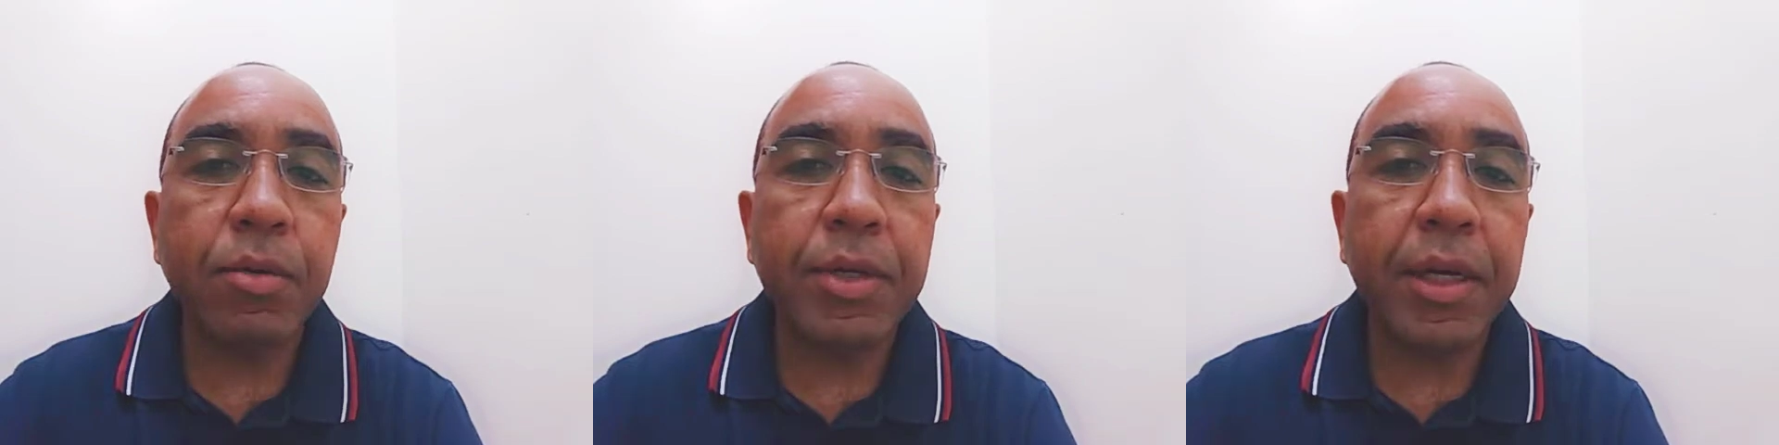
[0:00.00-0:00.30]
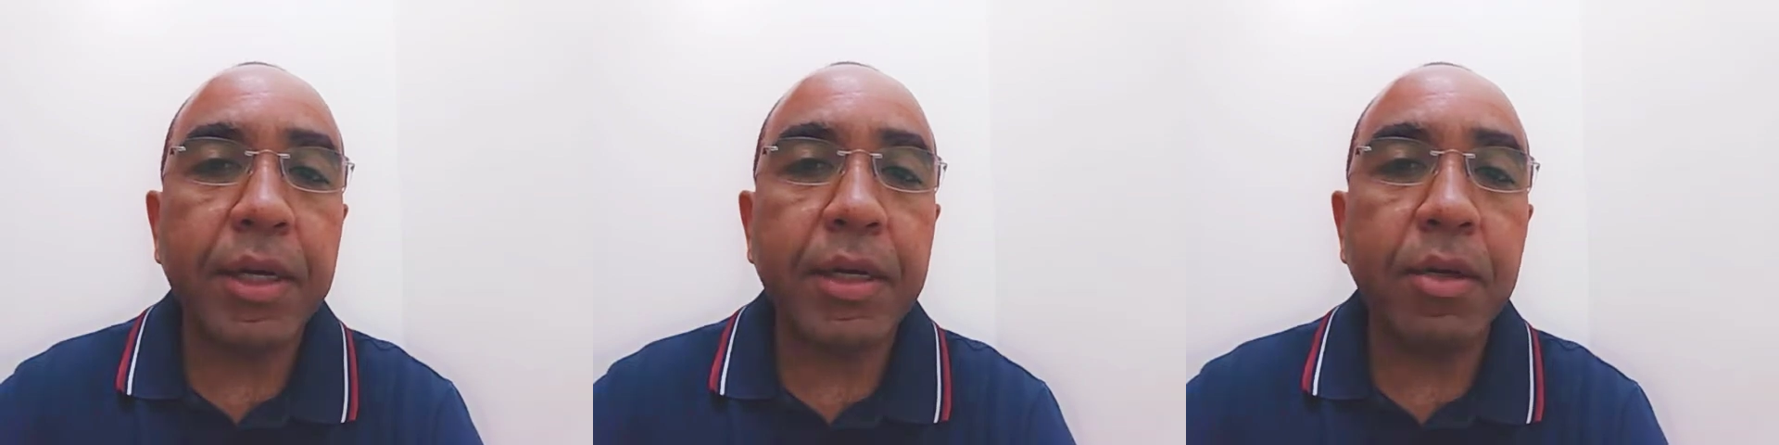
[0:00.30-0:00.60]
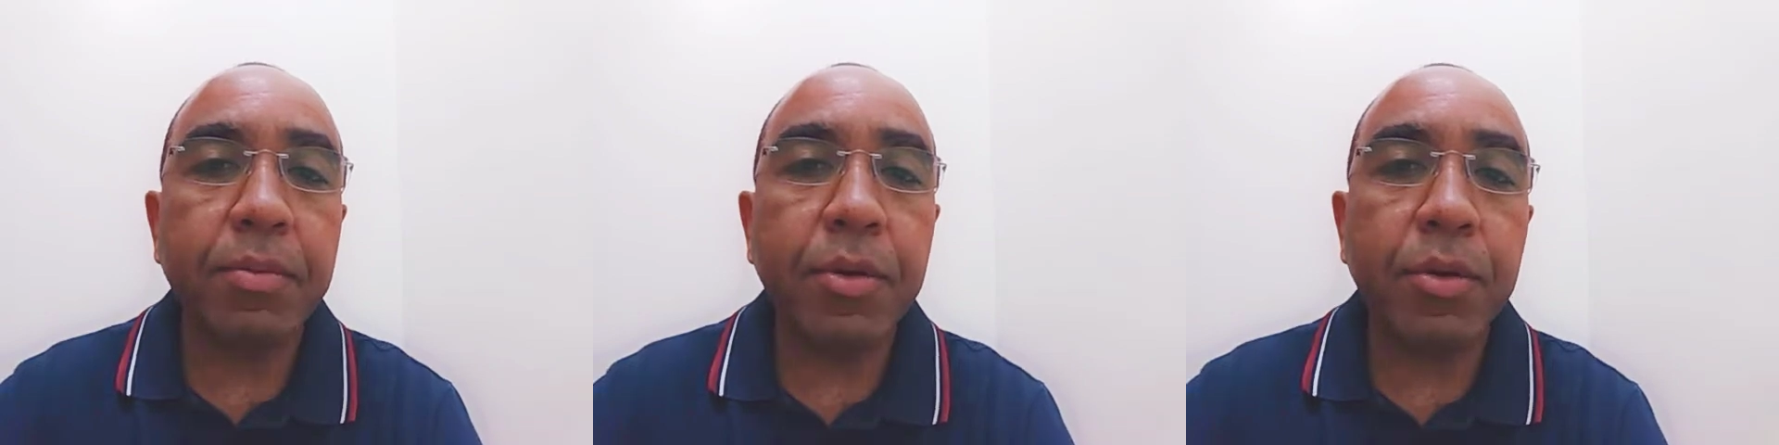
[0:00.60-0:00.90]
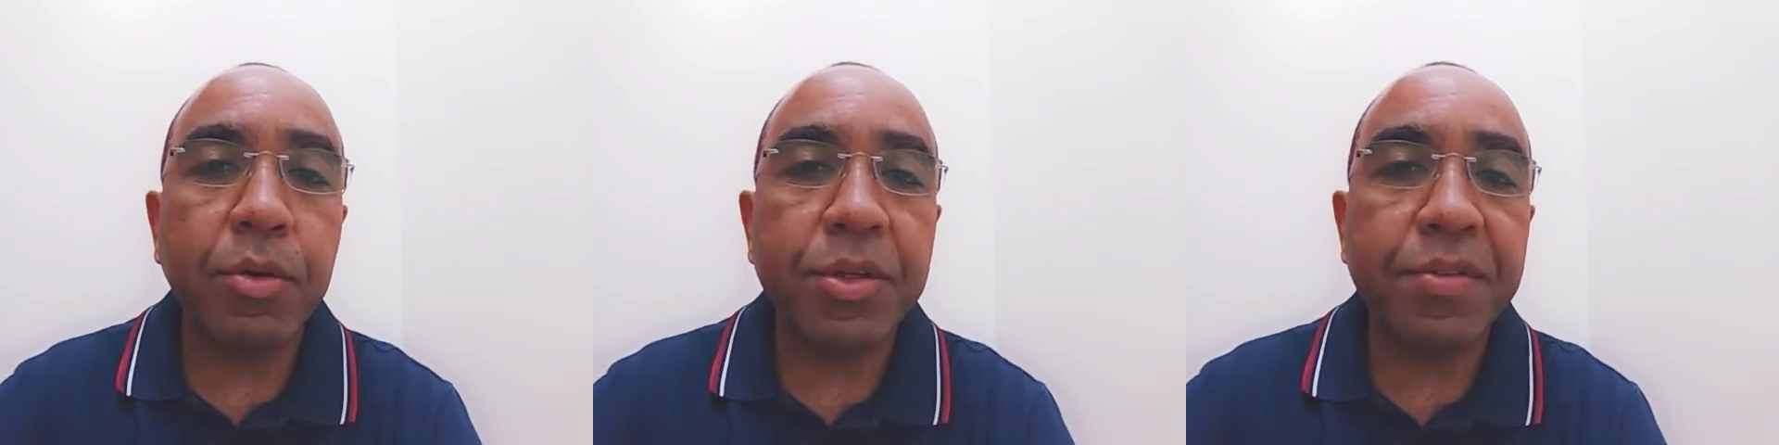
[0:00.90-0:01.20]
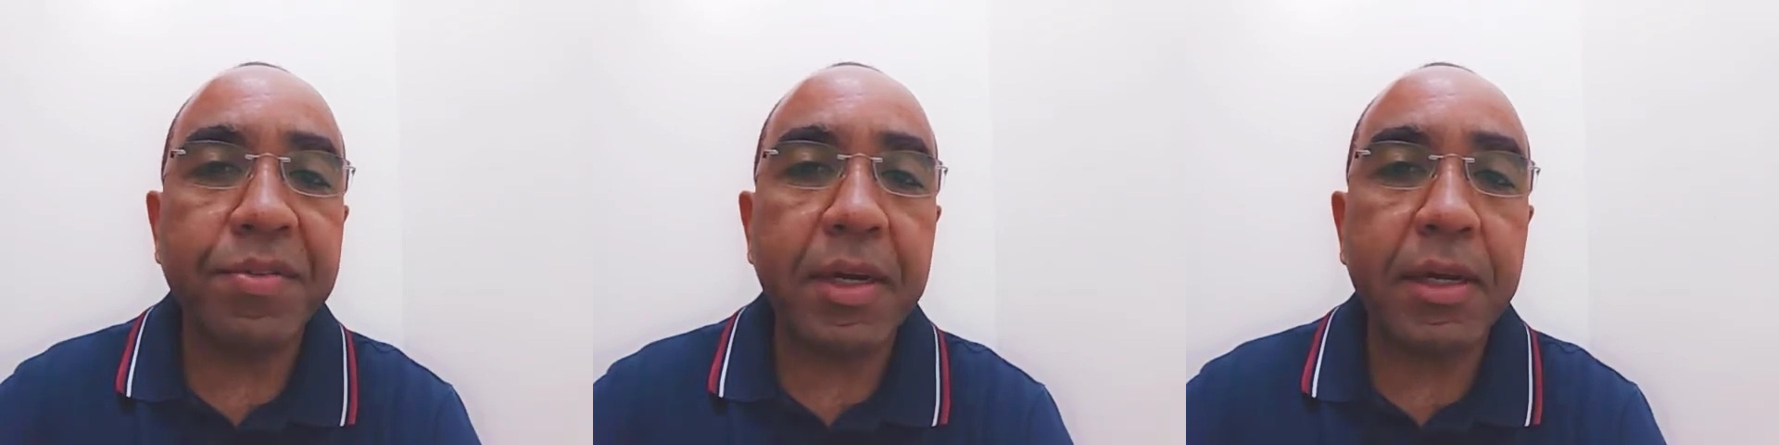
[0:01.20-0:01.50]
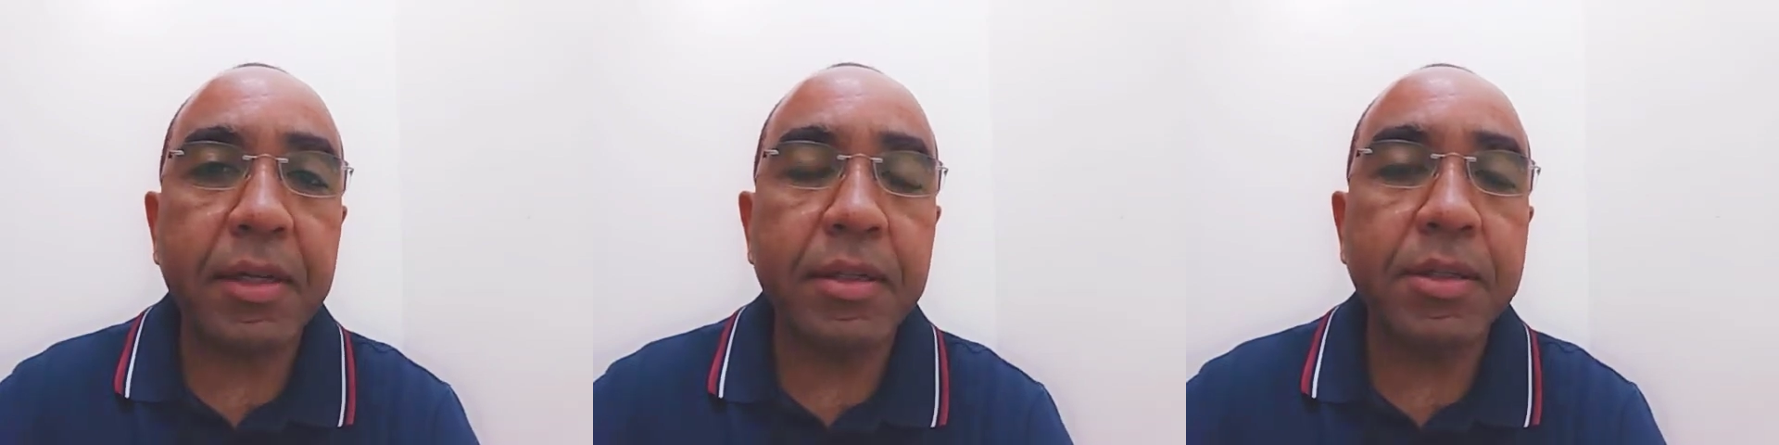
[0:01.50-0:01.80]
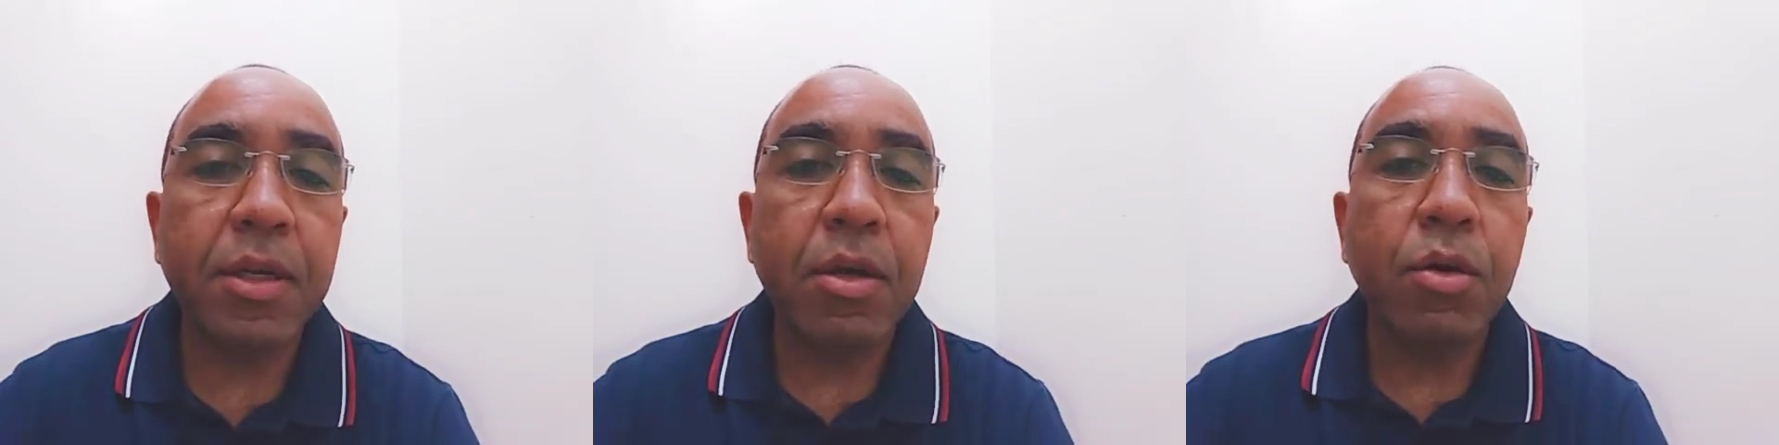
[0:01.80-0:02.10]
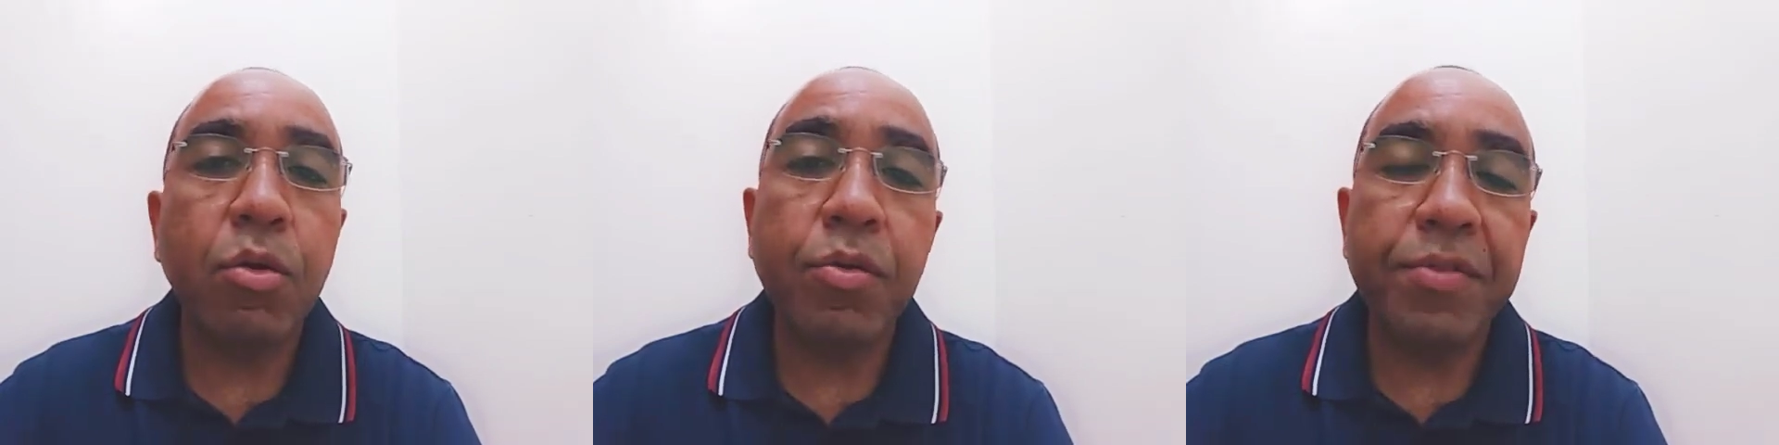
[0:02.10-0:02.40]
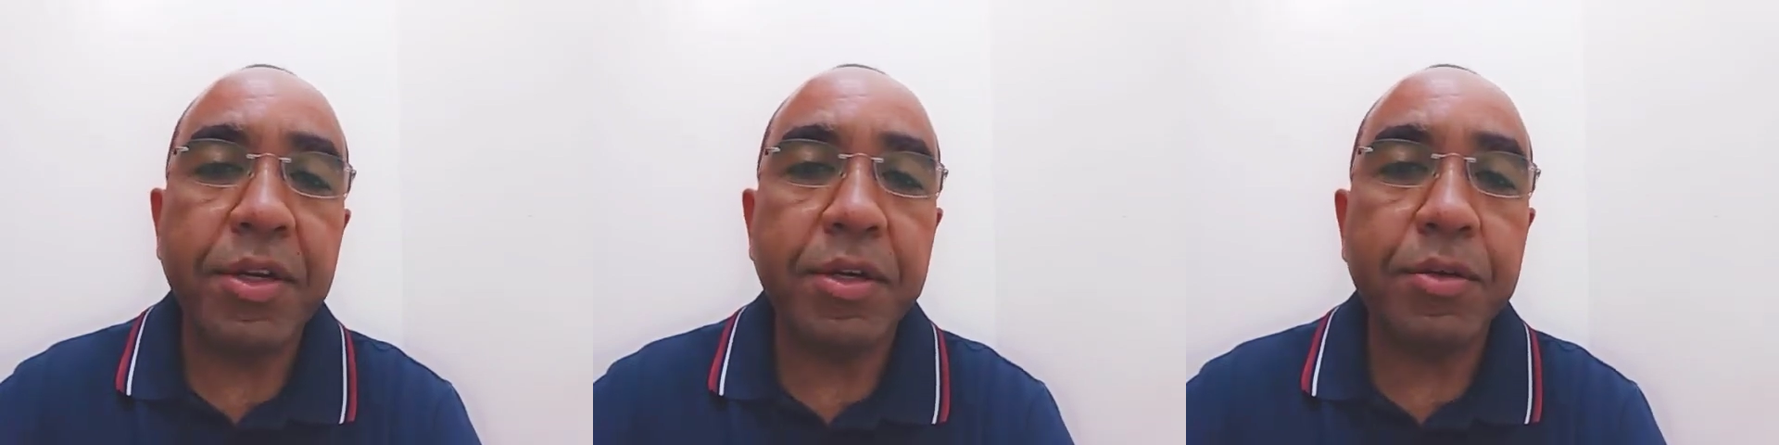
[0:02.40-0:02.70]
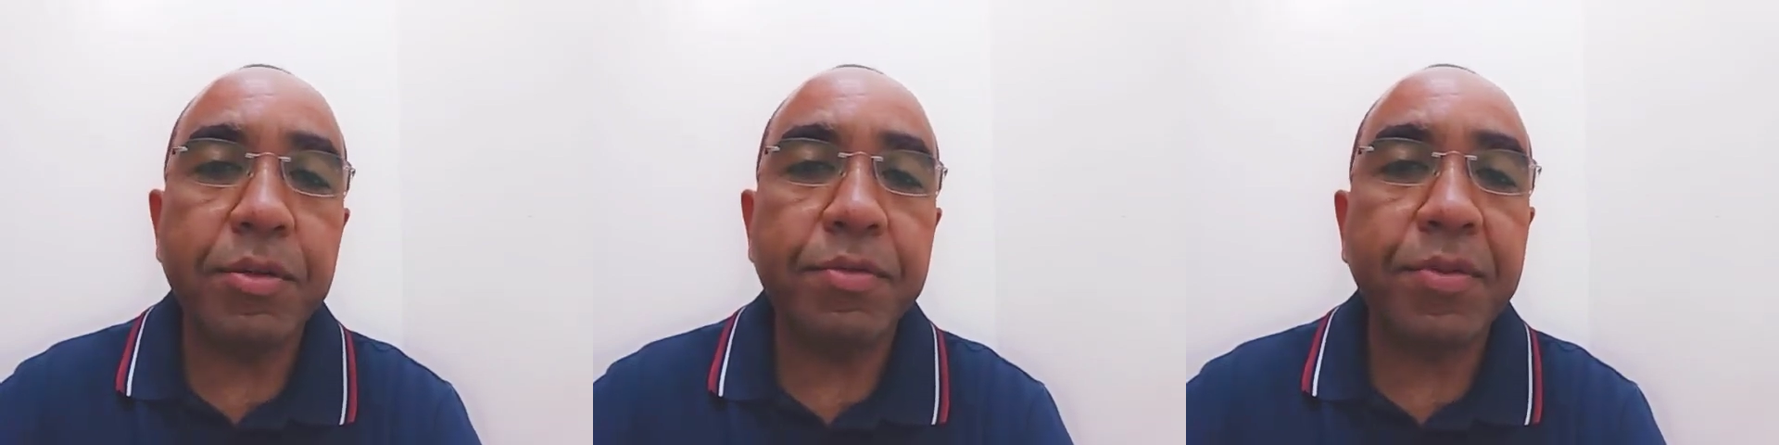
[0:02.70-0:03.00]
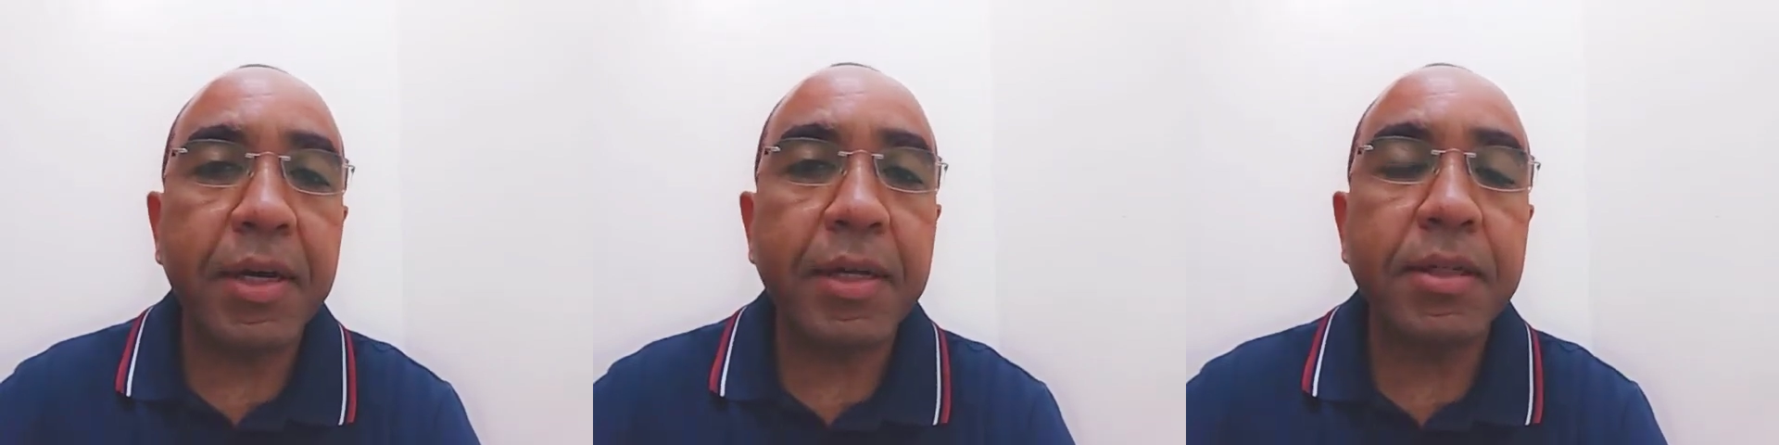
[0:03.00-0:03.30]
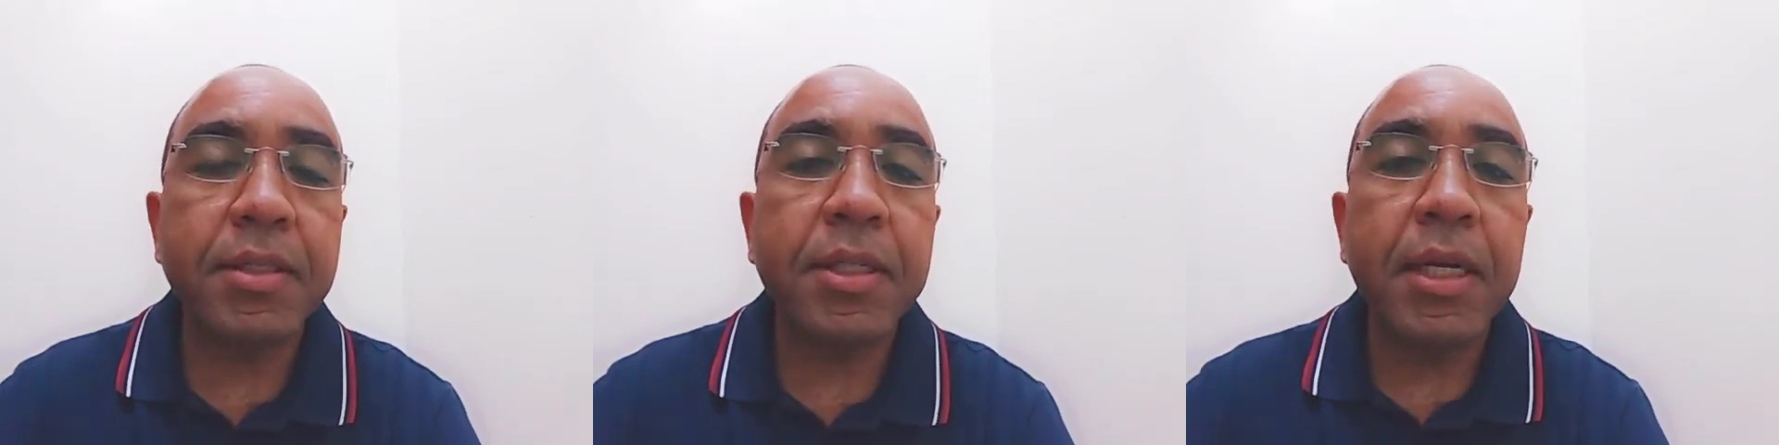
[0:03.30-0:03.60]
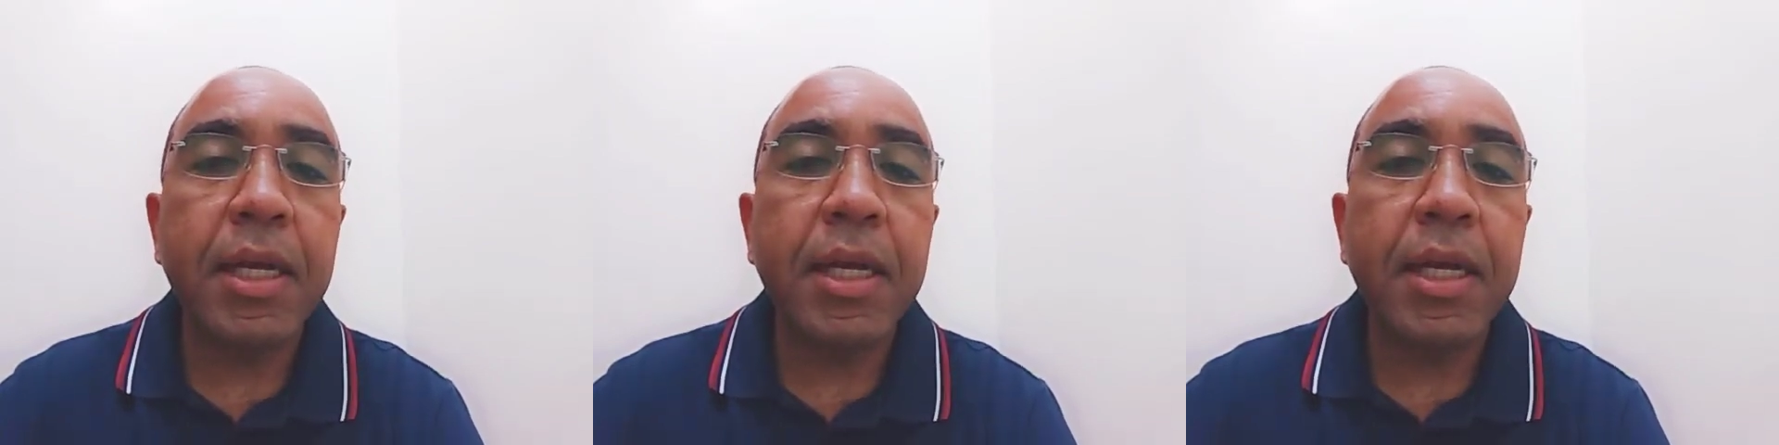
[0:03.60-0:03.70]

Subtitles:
or they can upload audio files or video files